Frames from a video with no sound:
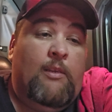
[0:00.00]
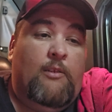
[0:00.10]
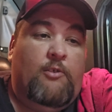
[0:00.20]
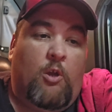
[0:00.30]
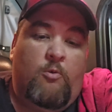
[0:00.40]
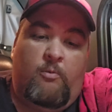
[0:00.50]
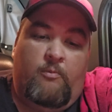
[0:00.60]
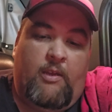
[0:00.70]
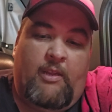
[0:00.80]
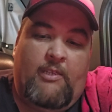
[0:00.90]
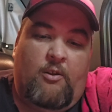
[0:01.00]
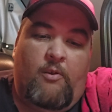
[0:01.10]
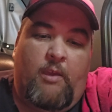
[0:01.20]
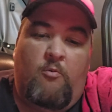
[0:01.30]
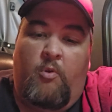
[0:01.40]
So, and I said,
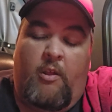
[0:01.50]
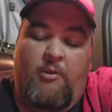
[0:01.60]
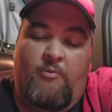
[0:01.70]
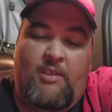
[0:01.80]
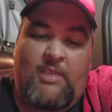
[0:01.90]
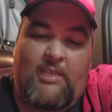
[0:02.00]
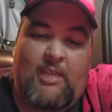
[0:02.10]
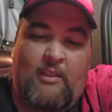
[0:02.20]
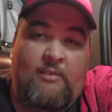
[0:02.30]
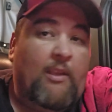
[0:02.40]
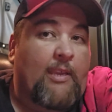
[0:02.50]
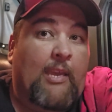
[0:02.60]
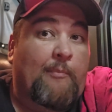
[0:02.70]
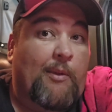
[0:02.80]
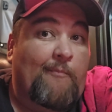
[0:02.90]
okay, well, what do I do with this headset? And they're like,
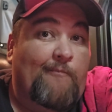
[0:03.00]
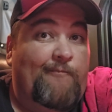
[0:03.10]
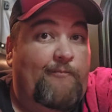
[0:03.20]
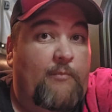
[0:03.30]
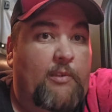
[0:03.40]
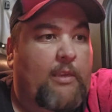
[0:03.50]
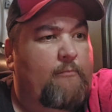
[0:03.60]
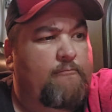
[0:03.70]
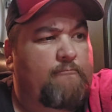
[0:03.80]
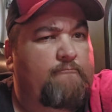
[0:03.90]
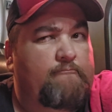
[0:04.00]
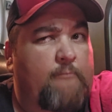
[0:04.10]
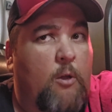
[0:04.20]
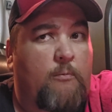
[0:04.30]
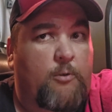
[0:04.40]
keep it. I was like,
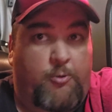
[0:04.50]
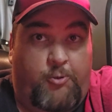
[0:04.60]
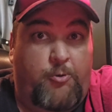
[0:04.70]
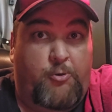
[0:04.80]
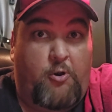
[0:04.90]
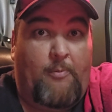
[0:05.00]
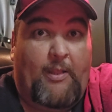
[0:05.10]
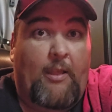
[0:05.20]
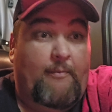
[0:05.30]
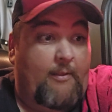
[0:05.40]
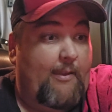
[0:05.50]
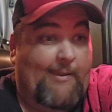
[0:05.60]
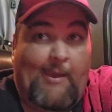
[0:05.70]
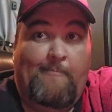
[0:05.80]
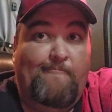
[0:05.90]
you're sure about that? And they're
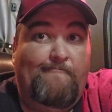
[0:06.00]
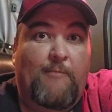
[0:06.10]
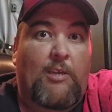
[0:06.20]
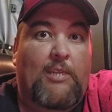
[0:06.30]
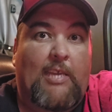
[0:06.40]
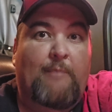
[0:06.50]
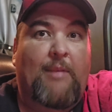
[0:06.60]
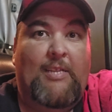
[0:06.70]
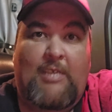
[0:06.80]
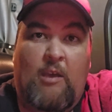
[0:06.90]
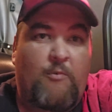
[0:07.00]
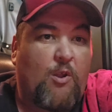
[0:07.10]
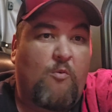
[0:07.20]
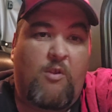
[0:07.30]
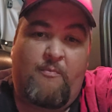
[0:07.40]
like, yep, you get to keep that set. We
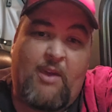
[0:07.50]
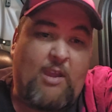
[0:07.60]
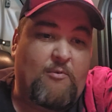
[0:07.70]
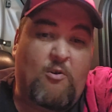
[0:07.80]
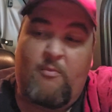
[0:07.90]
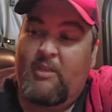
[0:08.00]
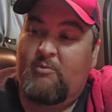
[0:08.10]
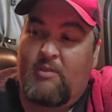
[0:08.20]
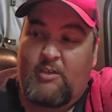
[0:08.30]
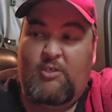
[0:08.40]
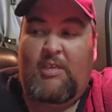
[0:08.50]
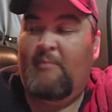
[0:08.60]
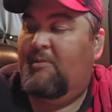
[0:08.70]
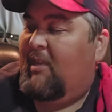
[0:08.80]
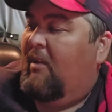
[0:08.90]
don't want it back. We don't want to mess with it. Just
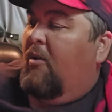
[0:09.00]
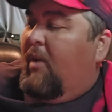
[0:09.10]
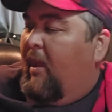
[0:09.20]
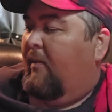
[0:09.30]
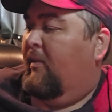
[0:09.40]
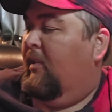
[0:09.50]
keep the set. Okay.